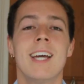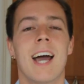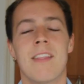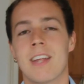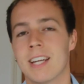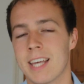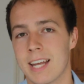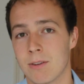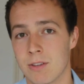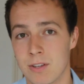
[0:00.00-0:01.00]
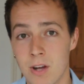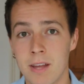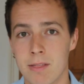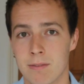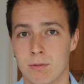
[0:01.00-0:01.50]
and then again on the
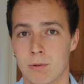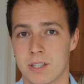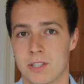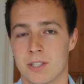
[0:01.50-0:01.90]
9th of August,